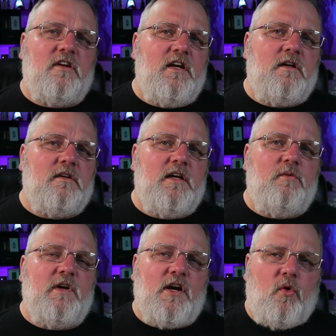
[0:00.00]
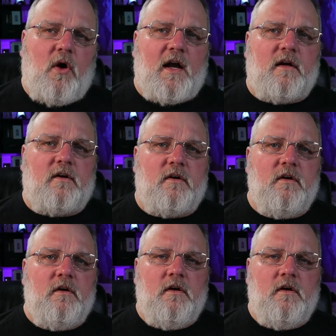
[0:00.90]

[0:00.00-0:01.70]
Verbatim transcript: legally required